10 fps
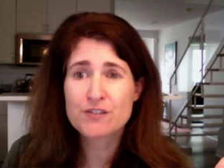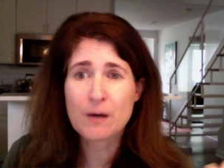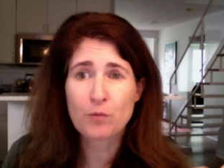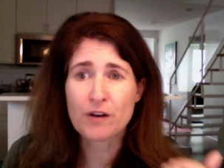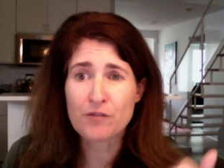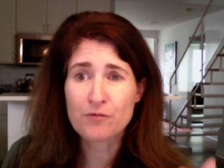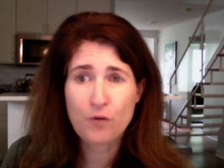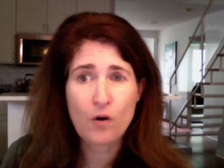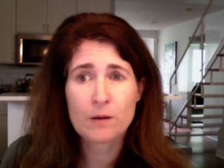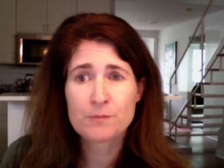that were
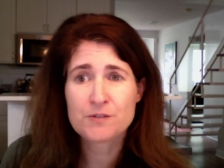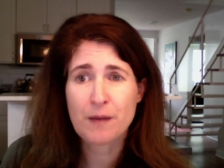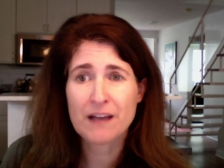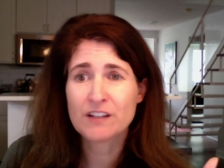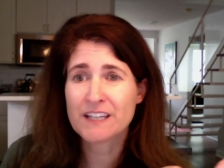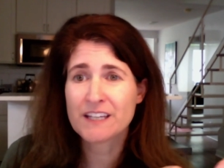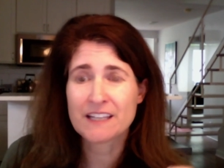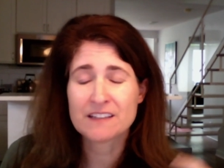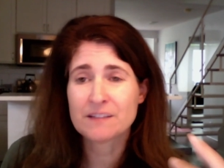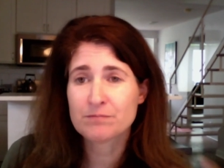informed by looking
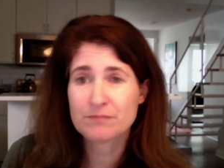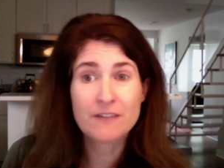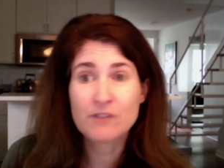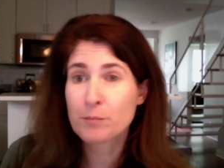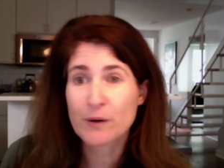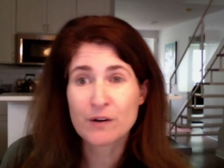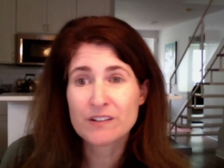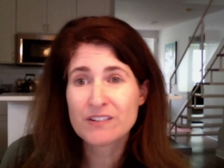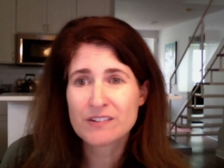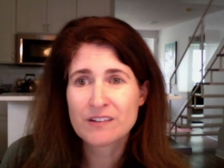at li living
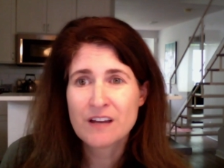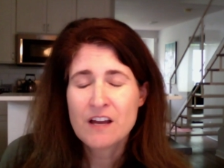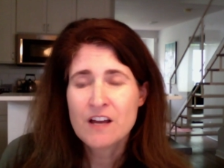birds.